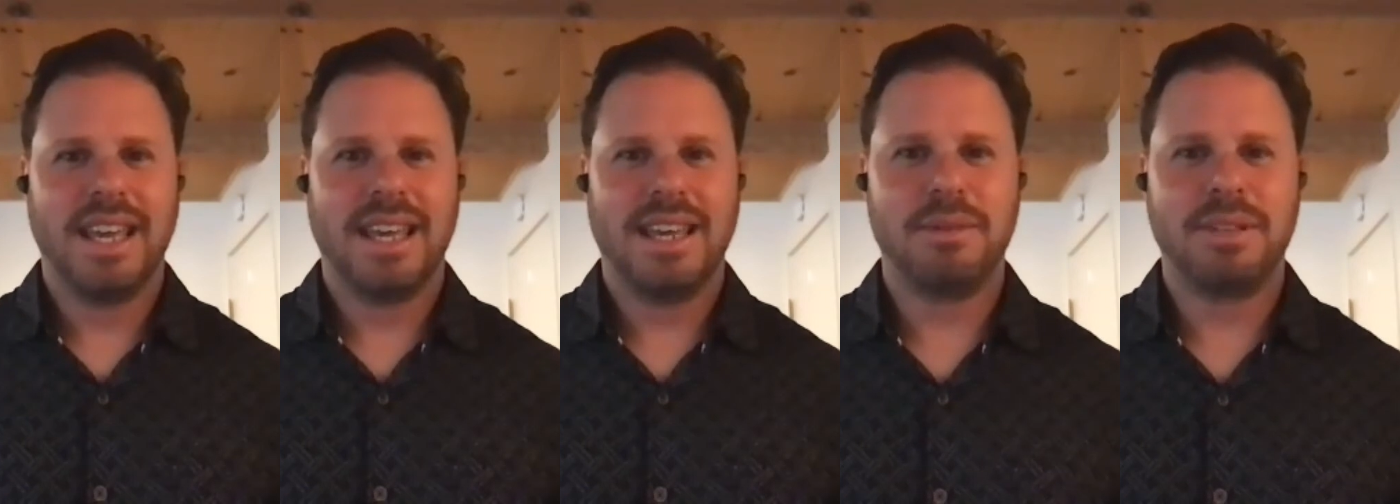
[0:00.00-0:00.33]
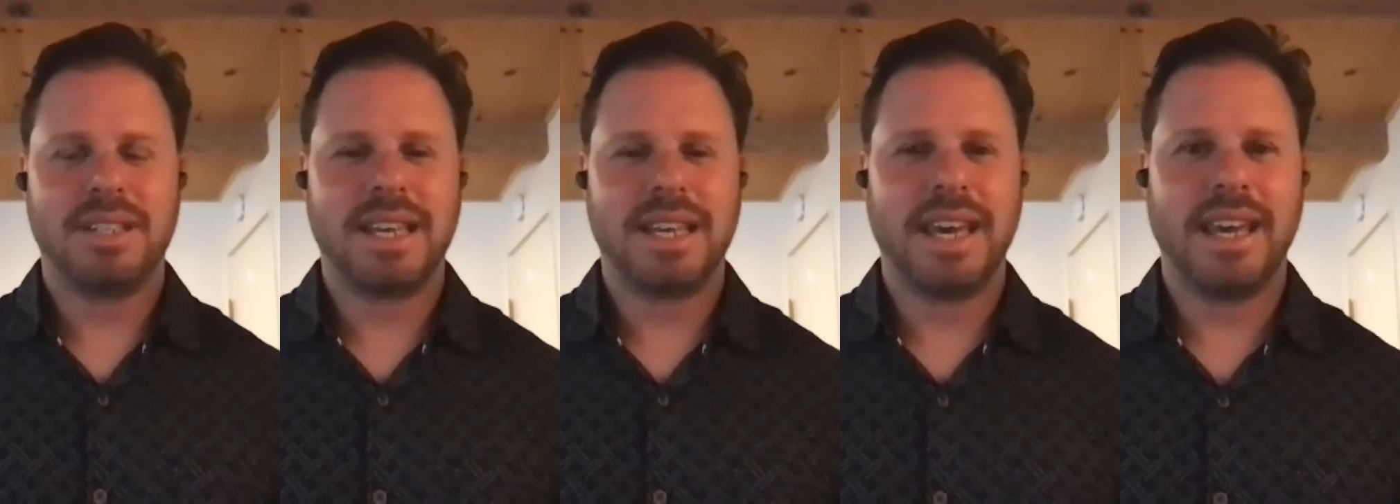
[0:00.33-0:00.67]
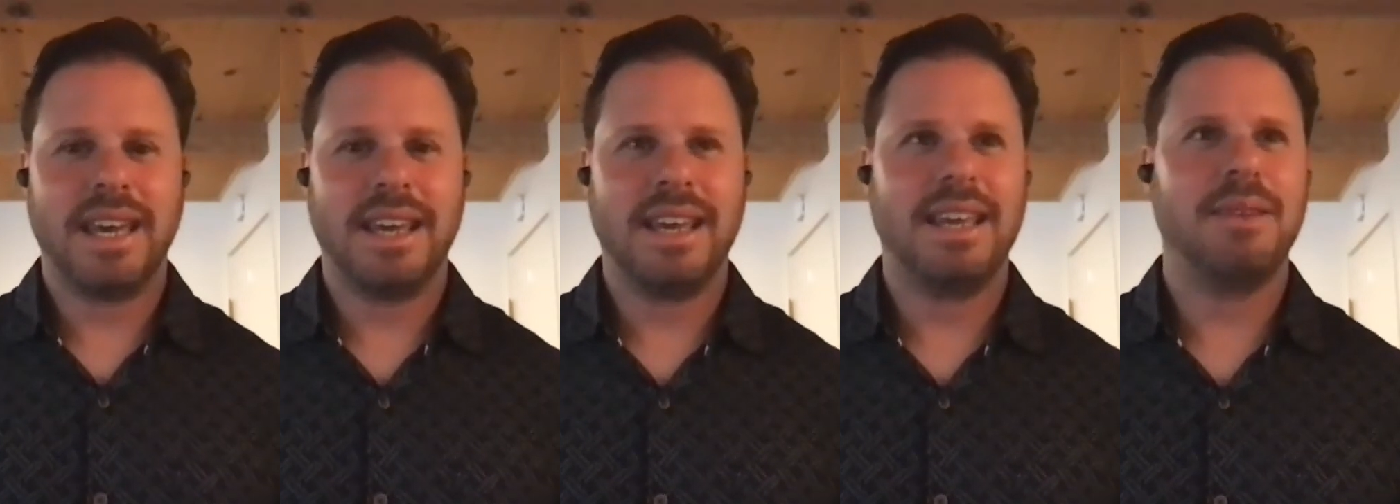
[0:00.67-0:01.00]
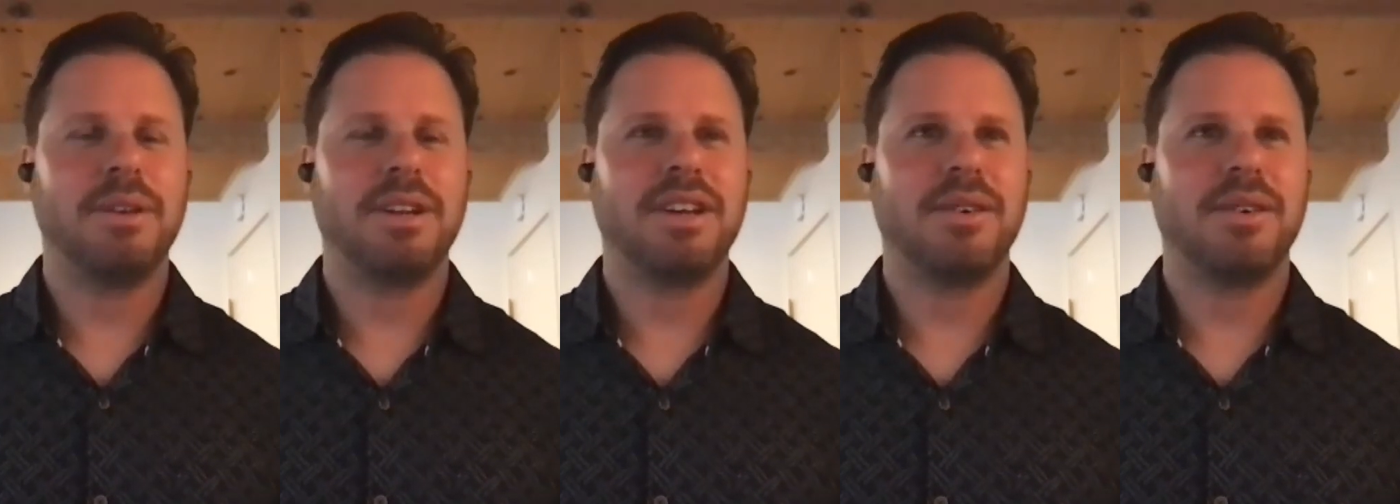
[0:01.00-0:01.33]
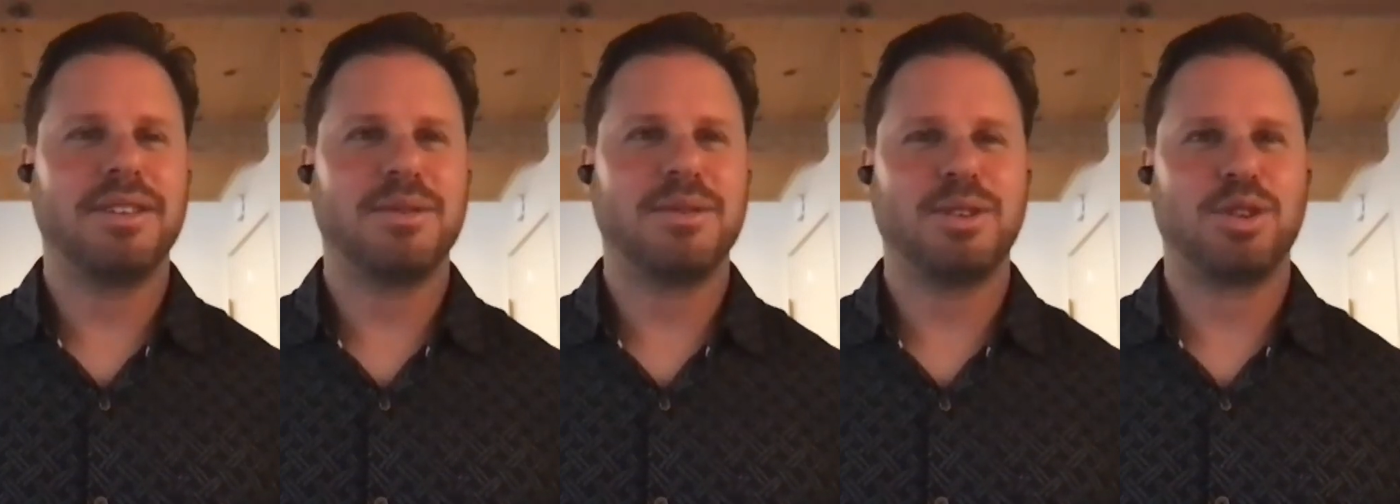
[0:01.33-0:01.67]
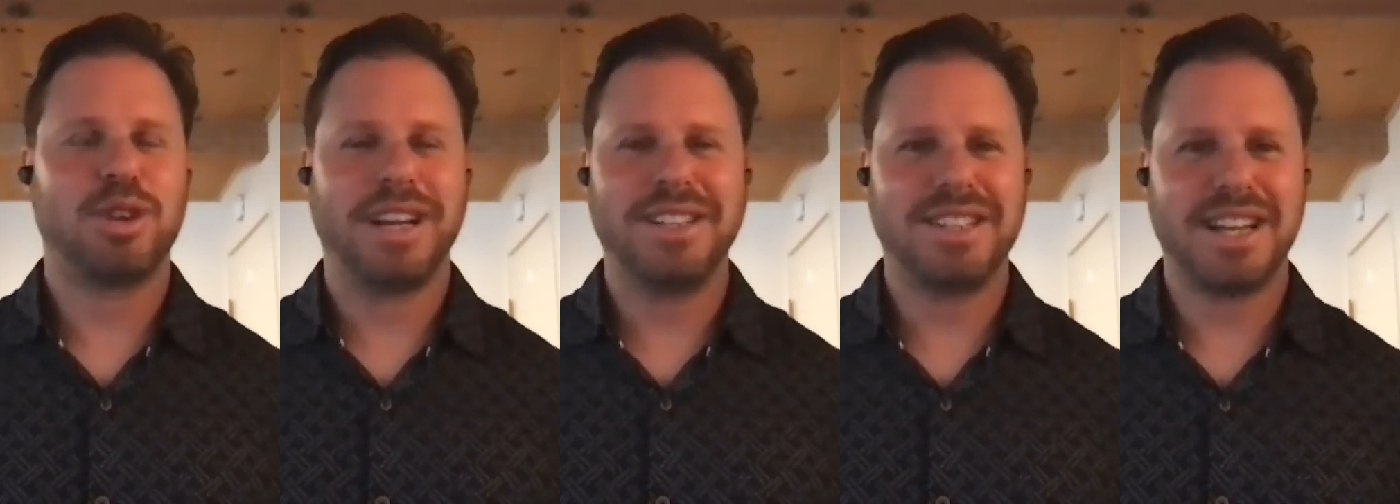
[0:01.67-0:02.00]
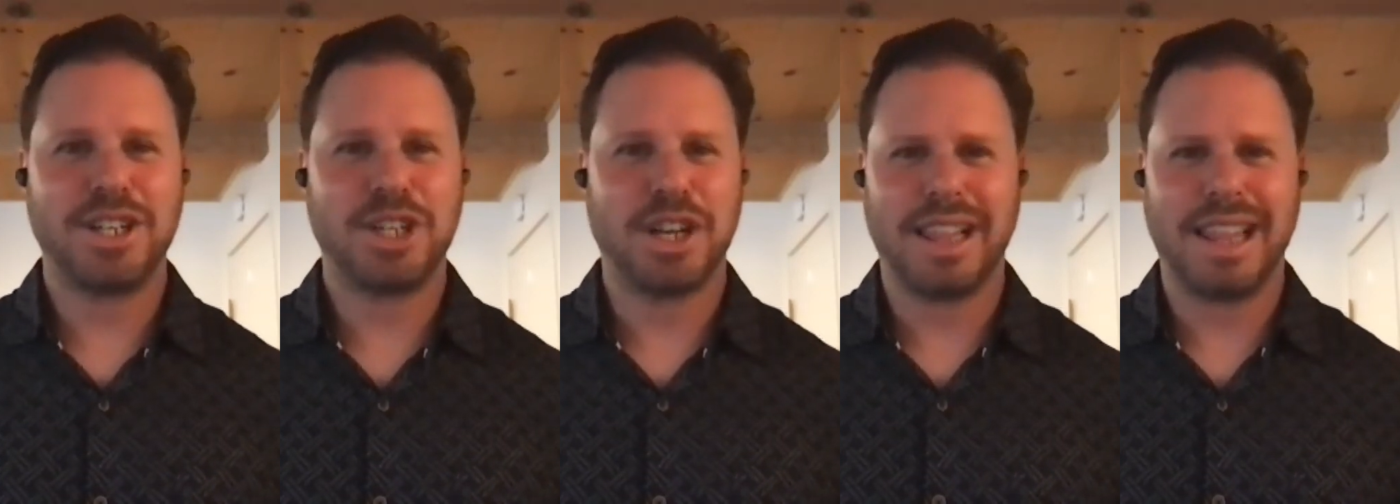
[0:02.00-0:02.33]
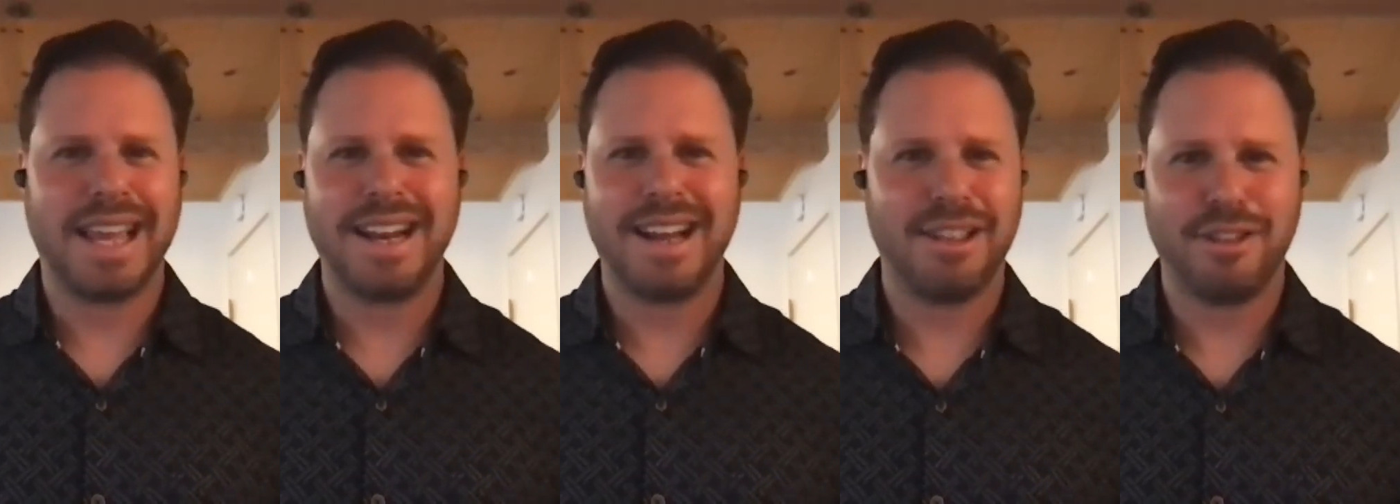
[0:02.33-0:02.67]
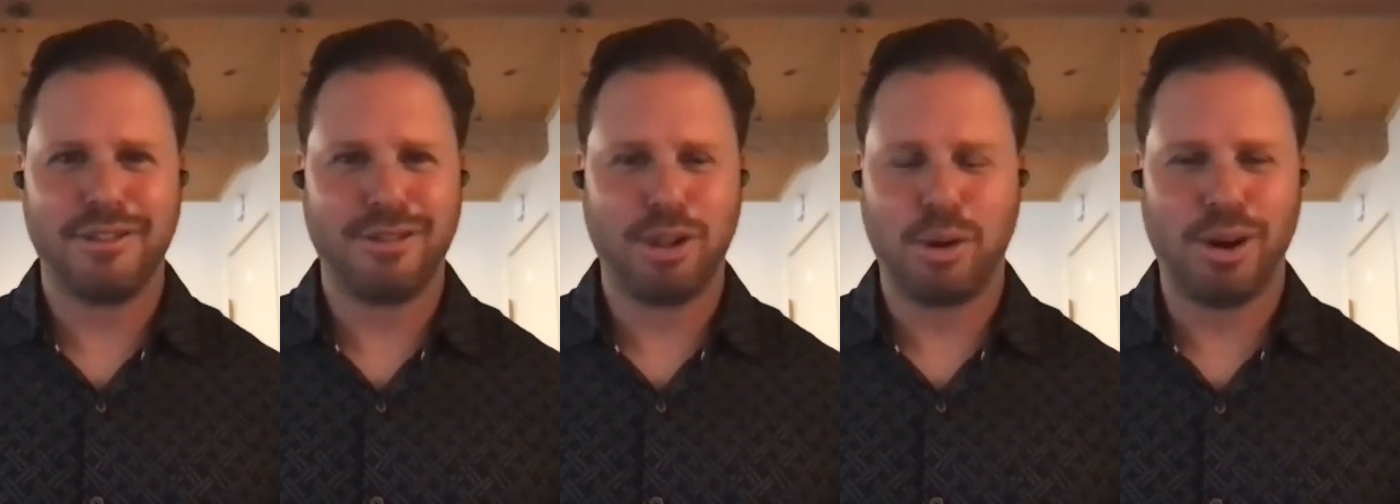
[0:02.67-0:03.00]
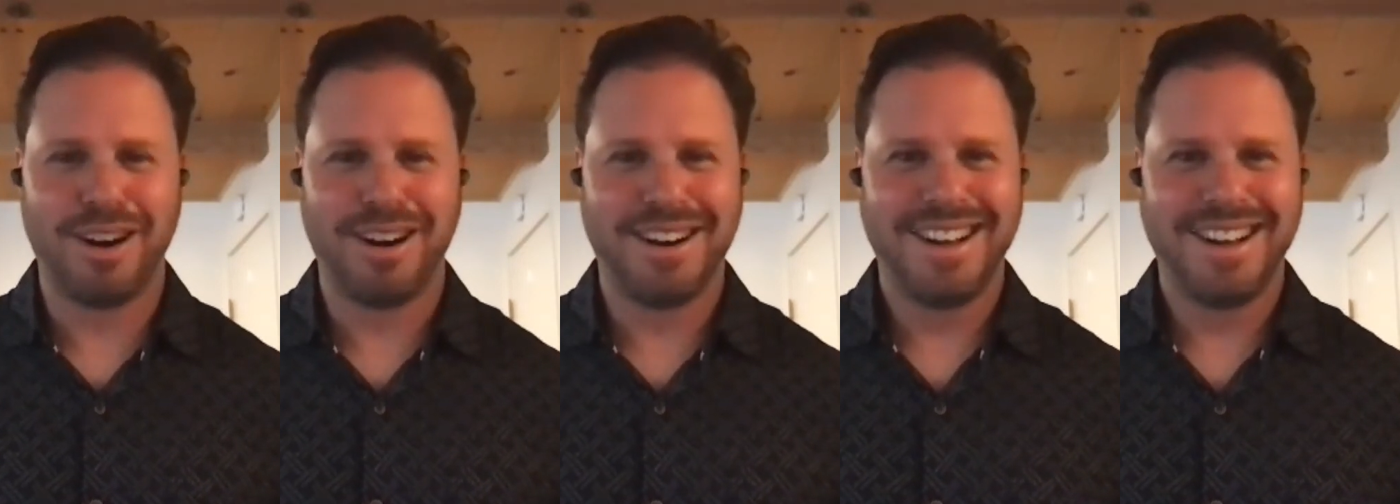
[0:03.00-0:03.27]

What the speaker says: He would say he would go into a train station and lay down on the floor.